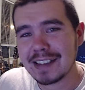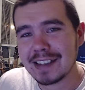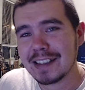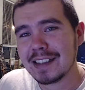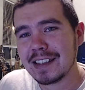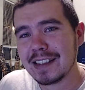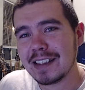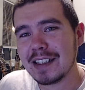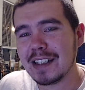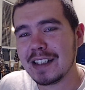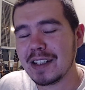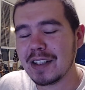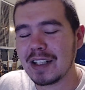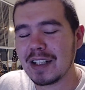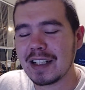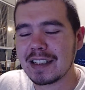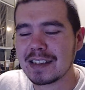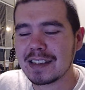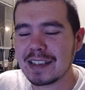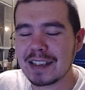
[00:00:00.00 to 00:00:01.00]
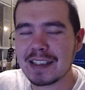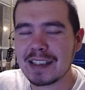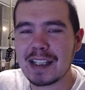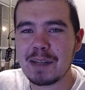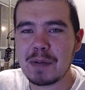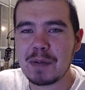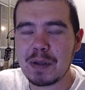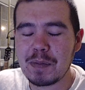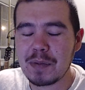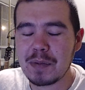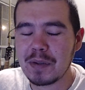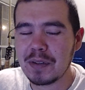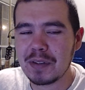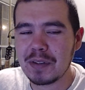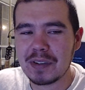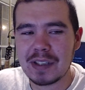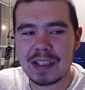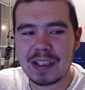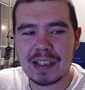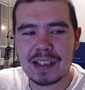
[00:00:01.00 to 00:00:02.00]
like 60 people,
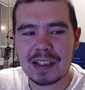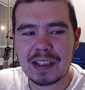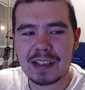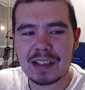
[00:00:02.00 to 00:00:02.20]
like